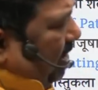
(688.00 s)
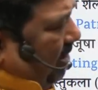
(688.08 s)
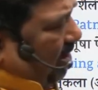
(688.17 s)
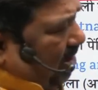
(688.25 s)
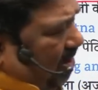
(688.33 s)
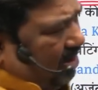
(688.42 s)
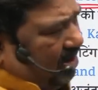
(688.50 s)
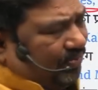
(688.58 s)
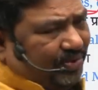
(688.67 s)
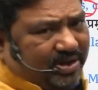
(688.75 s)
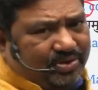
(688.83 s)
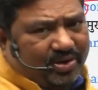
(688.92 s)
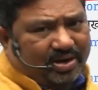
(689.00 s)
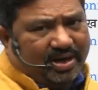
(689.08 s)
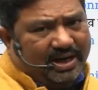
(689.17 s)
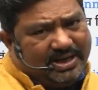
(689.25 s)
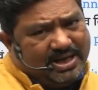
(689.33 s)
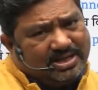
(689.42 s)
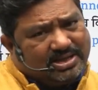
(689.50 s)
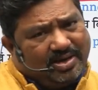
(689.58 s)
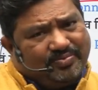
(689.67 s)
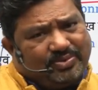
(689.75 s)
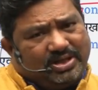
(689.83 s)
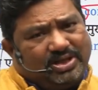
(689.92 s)
art, when you are writing
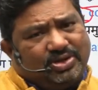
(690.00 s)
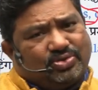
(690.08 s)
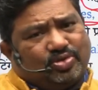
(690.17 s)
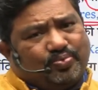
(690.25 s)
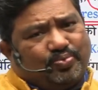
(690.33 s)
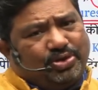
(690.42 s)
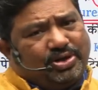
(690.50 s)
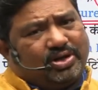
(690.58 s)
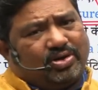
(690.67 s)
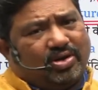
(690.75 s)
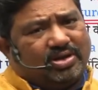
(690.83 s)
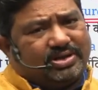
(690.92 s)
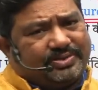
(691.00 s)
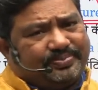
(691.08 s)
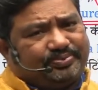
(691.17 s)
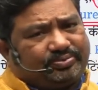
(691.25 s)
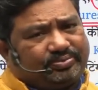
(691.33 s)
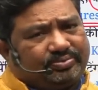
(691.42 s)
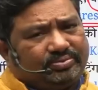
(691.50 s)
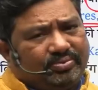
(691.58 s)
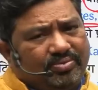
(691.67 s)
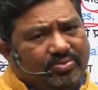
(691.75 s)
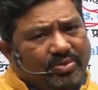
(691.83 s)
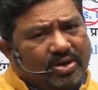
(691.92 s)
something, you should put across
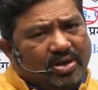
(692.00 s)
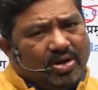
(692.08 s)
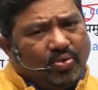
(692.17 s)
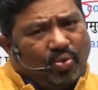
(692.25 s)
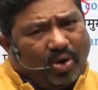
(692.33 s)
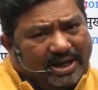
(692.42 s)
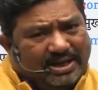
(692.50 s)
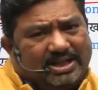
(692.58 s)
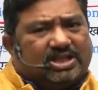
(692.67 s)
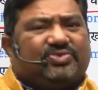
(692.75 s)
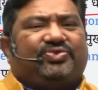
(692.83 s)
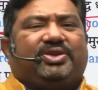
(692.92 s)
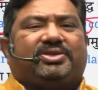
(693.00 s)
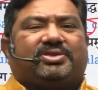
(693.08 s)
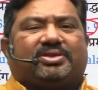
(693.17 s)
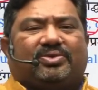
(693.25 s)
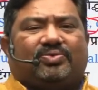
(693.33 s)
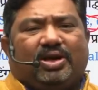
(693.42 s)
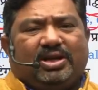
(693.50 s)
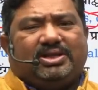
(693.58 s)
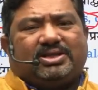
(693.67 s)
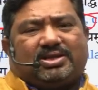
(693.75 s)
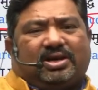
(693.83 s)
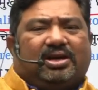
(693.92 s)
why this feature, why this
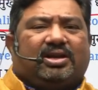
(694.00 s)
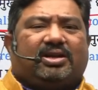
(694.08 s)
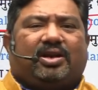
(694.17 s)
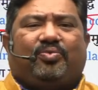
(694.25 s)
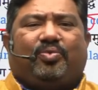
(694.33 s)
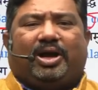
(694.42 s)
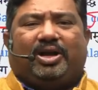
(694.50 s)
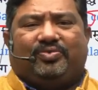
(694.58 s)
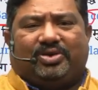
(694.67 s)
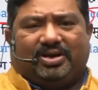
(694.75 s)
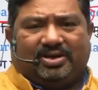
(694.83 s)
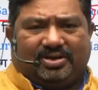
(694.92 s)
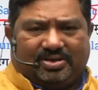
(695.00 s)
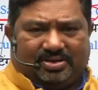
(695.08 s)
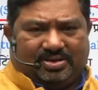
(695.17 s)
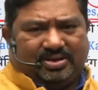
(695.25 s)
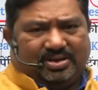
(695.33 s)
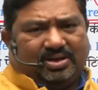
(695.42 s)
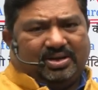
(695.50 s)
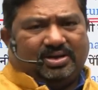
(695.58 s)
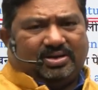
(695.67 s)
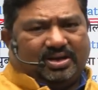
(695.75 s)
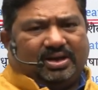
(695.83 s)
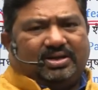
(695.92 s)
color are vibrant,
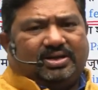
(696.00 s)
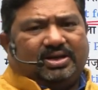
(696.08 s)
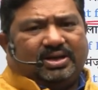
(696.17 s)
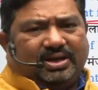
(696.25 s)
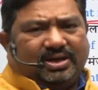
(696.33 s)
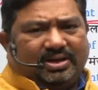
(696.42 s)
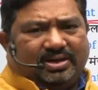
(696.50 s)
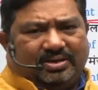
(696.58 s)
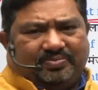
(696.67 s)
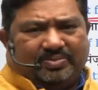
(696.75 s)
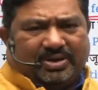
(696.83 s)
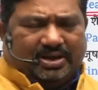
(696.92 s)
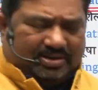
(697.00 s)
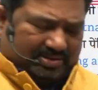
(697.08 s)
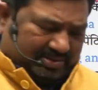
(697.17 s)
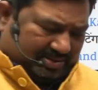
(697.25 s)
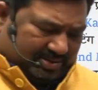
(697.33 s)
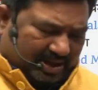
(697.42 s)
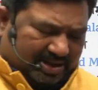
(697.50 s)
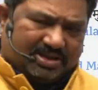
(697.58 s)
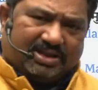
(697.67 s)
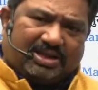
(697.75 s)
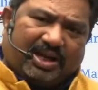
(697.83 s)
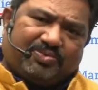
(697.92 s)
right? Does
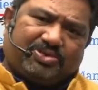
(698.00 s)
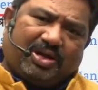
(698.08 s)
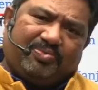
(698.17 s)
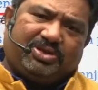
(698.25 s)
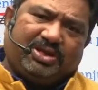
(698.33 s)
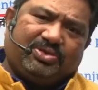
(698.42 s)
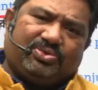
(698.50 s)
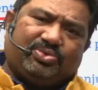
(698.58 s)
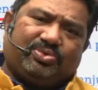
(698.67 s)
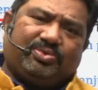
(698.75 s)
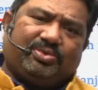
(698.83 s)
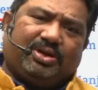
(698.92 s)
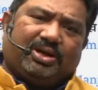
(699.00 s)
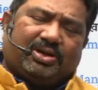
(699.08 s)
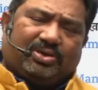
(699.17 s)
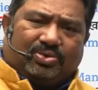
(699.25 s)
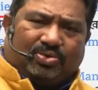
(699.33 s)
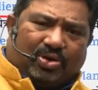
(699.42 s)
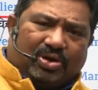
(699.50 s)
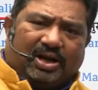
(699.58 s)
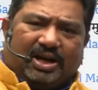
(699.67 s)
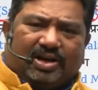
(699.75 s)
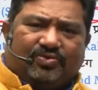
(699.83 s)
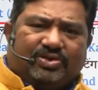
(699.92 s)
this have something to
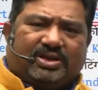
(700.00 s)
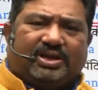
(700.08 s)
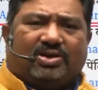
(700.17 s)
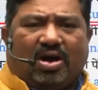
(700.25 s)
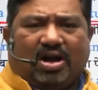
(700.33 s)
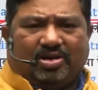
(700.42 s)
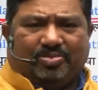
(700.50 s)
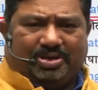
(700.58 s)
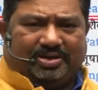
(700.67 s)
correlate with the economy?